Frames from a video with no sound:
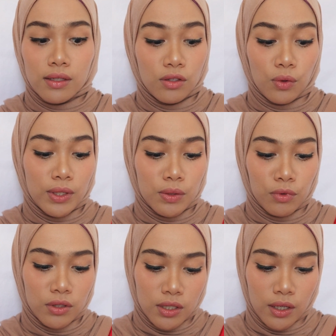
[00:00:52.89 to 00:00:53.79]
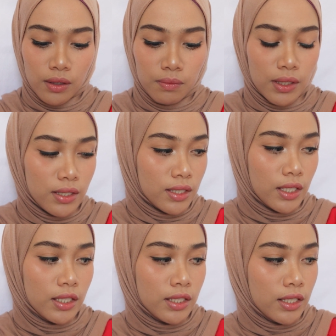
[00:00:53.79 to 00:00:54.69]
let's not waste more time, let's
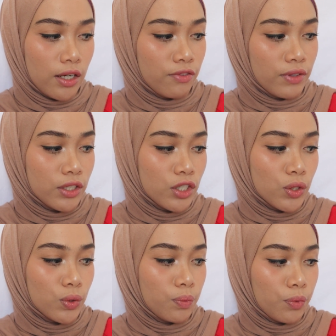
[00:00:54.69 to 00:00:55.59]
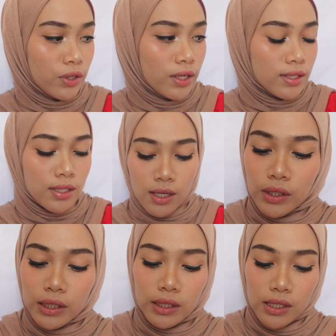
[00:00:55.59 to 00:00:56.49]
get dive into the products.
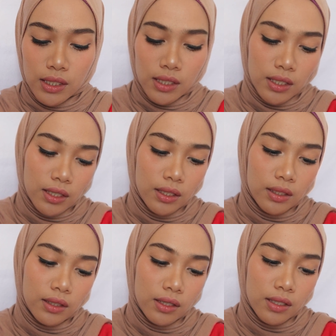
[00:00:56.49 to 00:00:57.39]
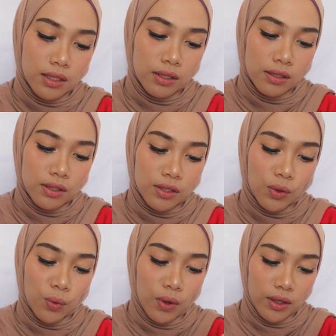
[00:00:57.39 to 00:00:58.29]
Okay, this is it. This
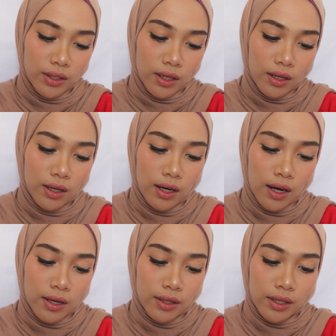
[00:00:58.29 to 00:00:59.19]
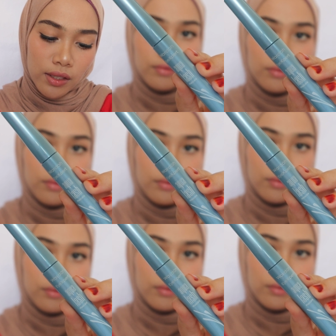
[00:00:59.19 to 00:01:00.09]
is Wardah Eye Expert
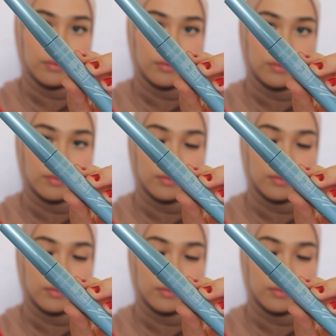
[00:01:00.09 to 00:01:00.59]
Aqua